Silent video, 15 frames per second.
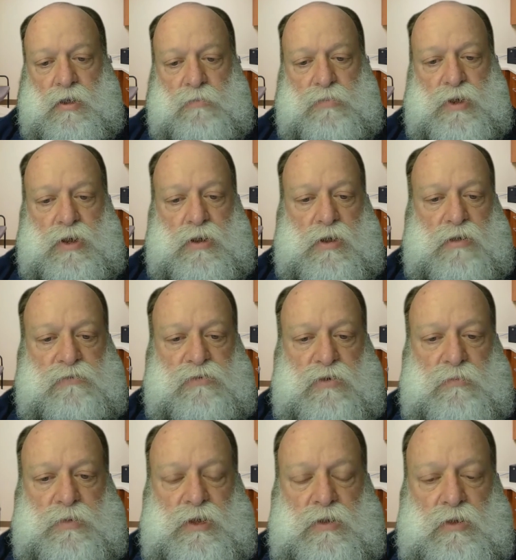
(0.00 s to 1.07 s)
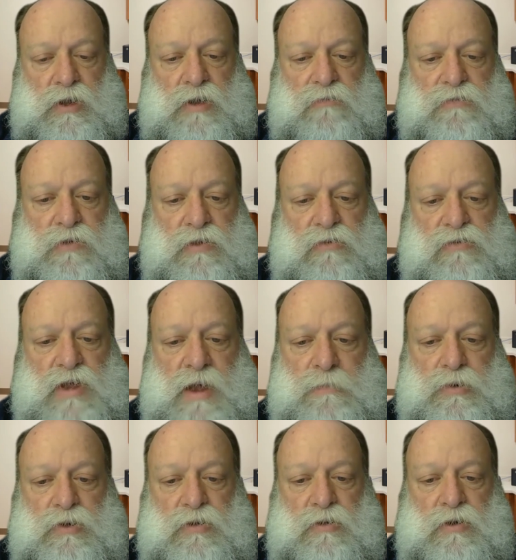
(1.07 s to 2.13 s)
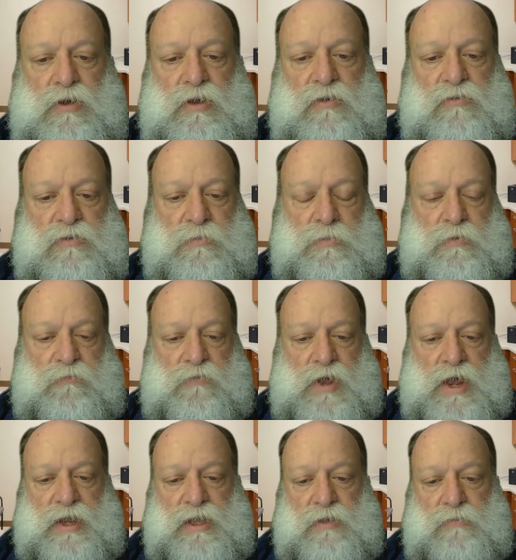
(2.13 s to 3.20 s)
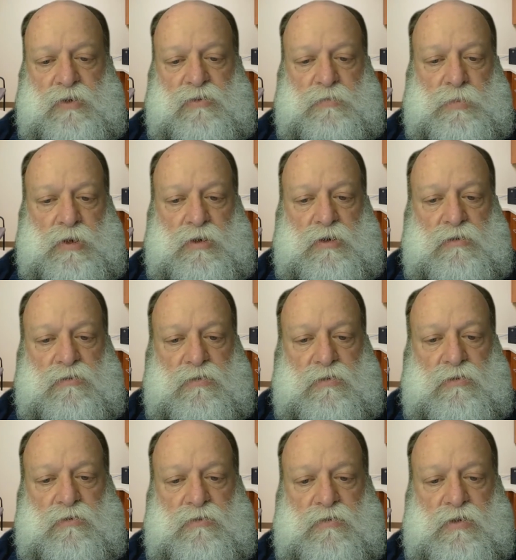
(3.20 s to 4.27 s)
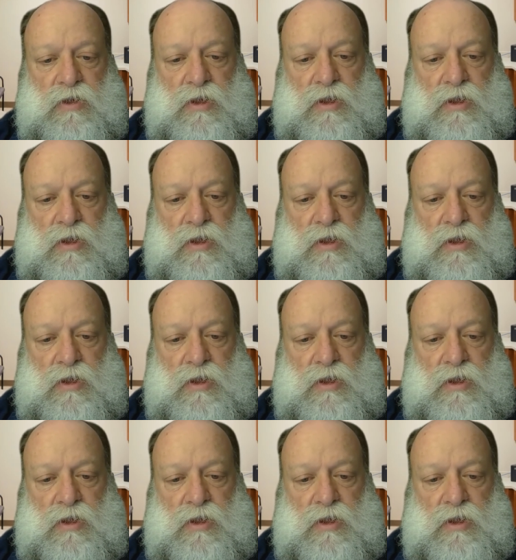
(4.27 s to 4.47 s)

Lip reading: But also be looking for those opportunities to provide them experiences